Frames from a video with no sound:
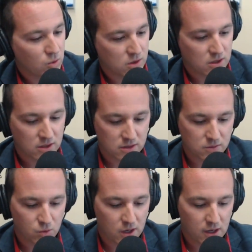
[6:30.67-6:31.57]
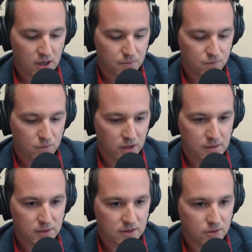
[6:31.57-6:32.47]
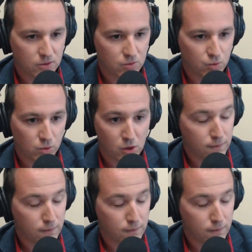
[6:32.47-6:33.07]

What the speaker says: is what led me to go